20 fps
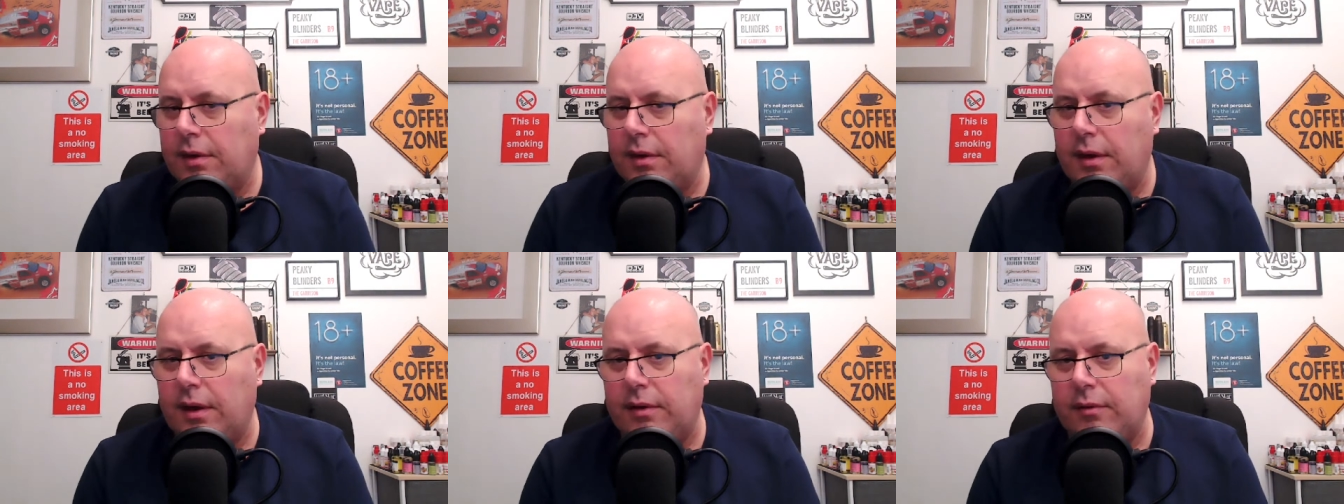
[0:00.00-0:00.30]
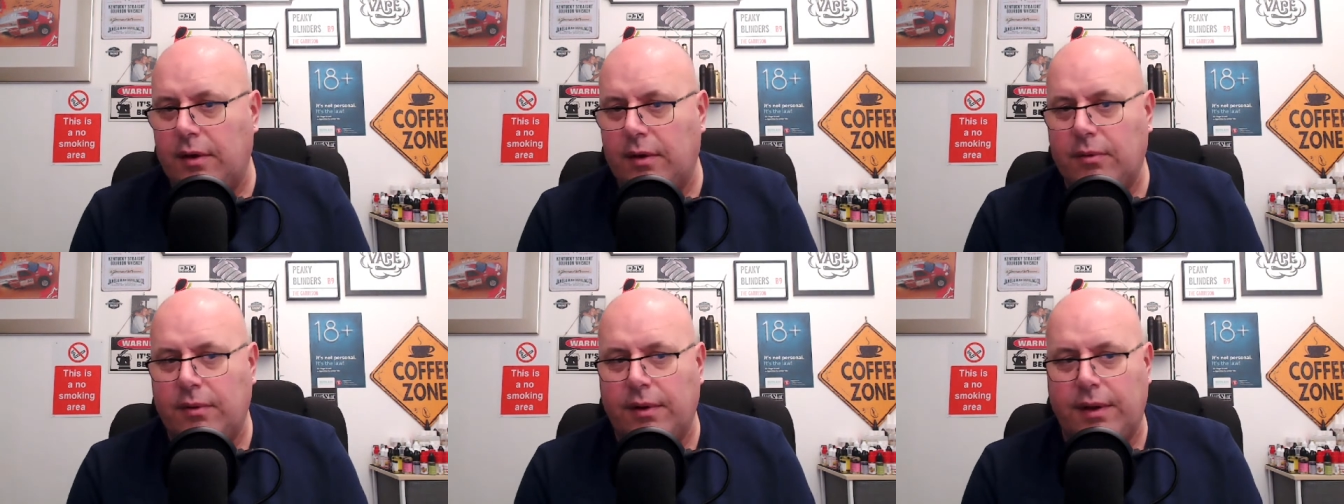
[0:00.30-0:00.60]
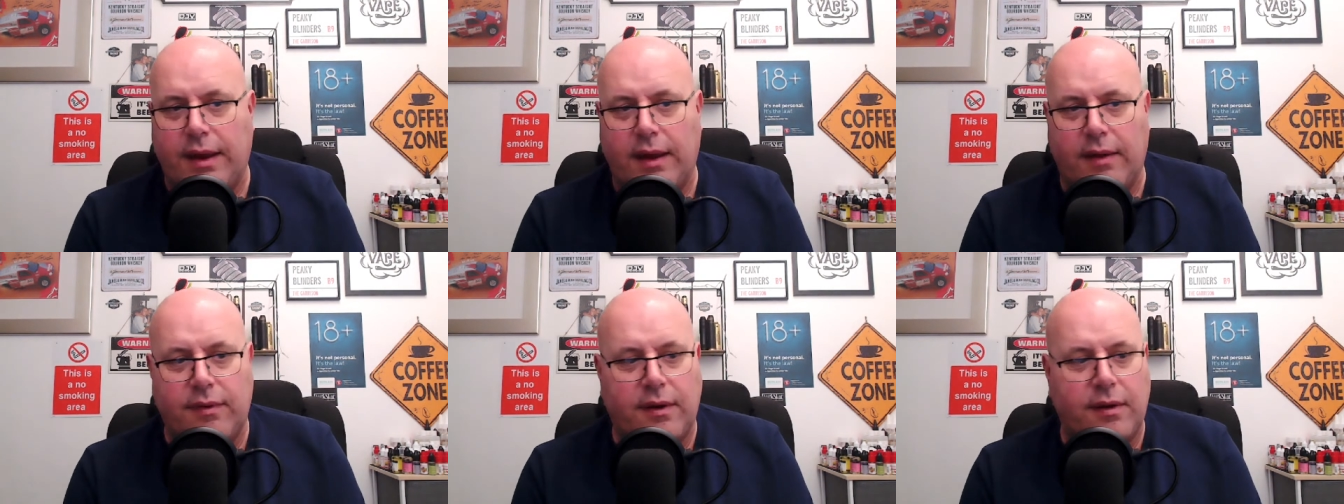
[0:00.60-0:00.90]
Anyway, I went
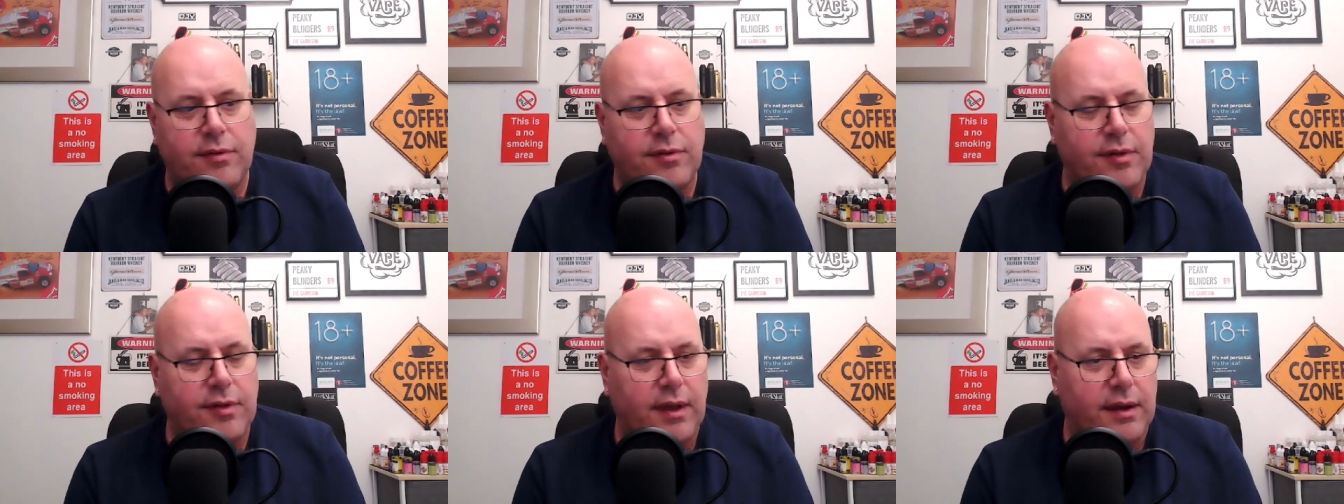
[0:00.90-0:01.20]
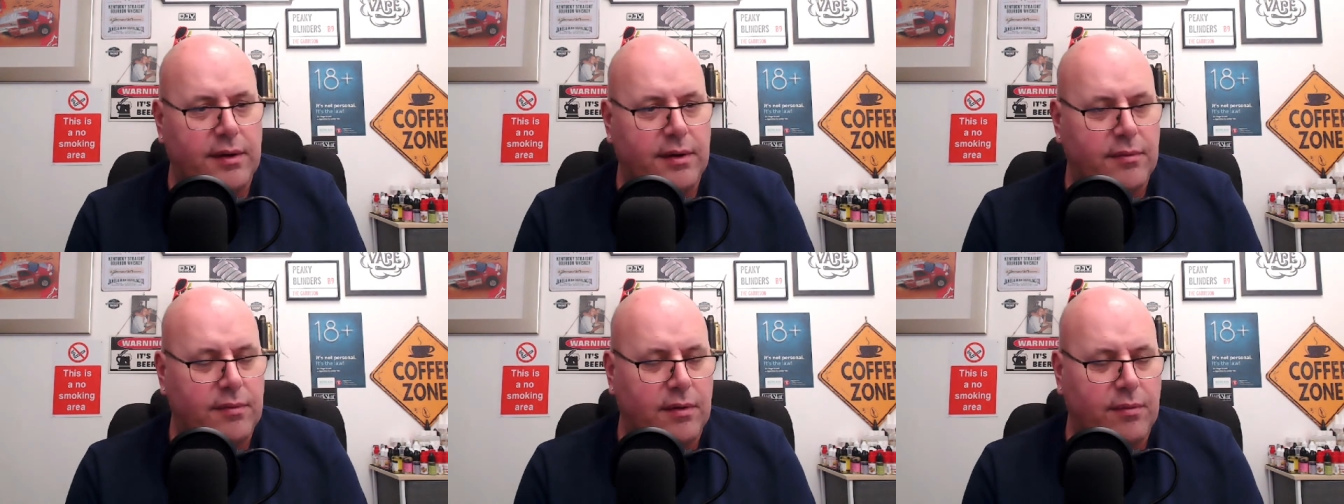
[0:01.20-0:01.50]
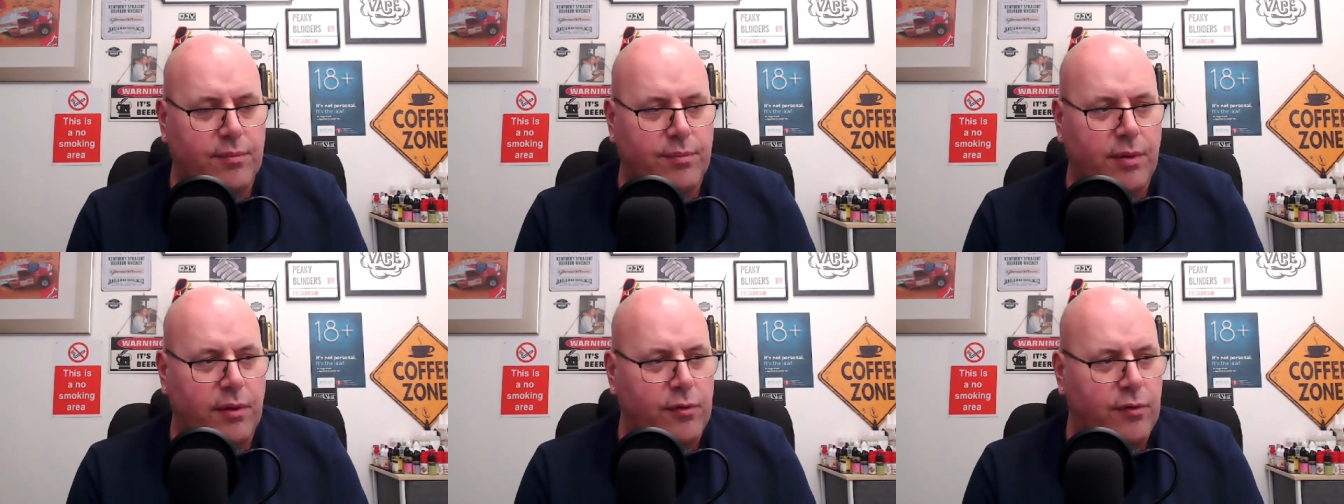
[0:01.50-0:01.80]
down there and stayed in a
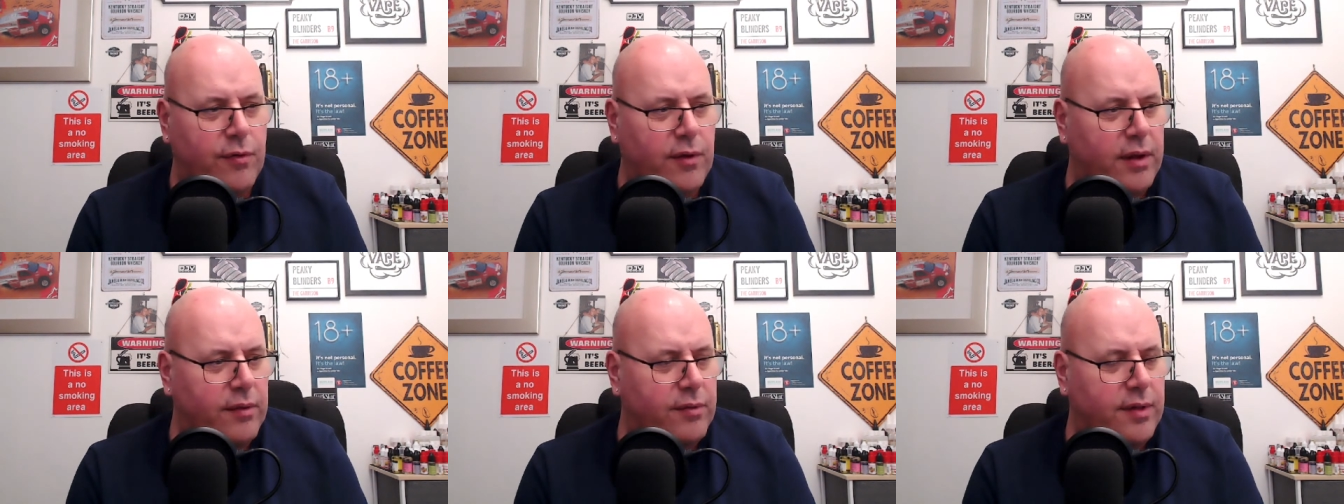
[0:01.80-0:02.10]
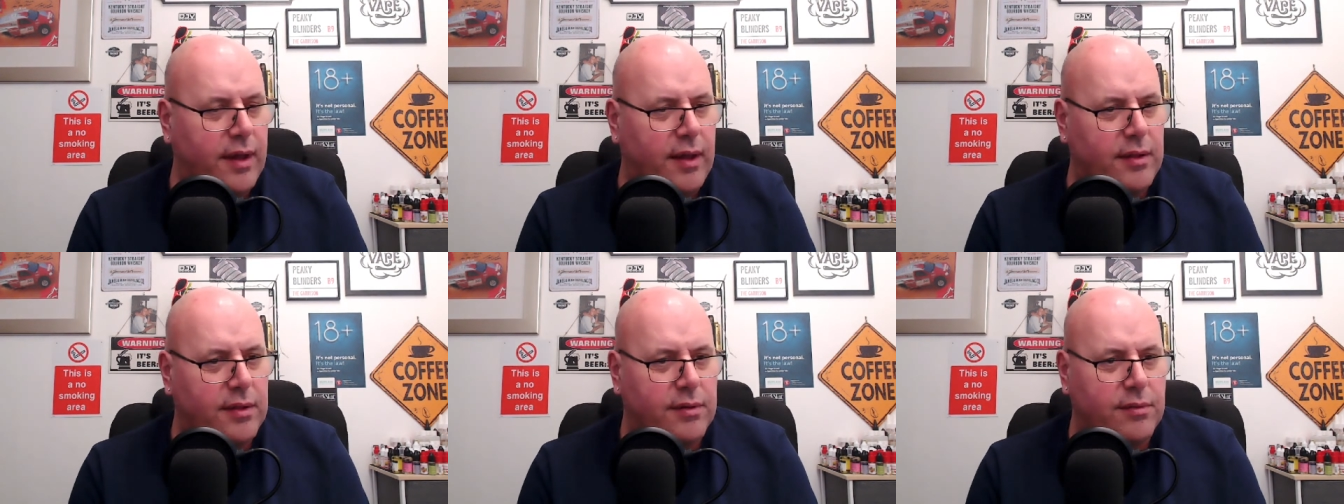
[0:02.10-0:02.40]
beautiful hotel.